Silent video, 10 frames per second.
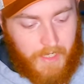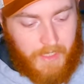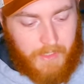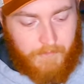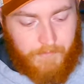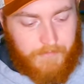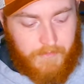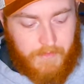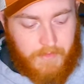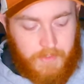Um,
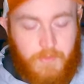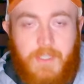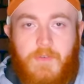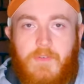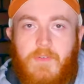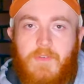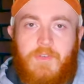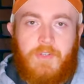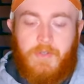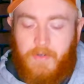you can
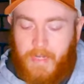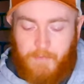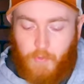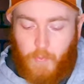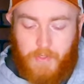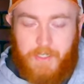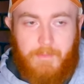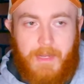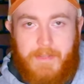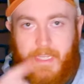you don't have to worry
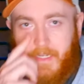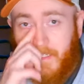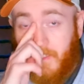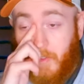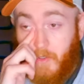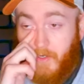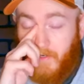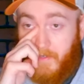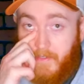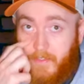about getting
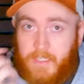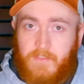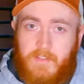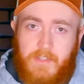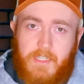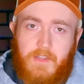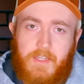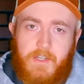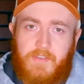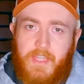your insulated
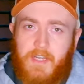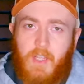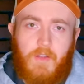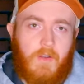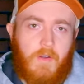layers getting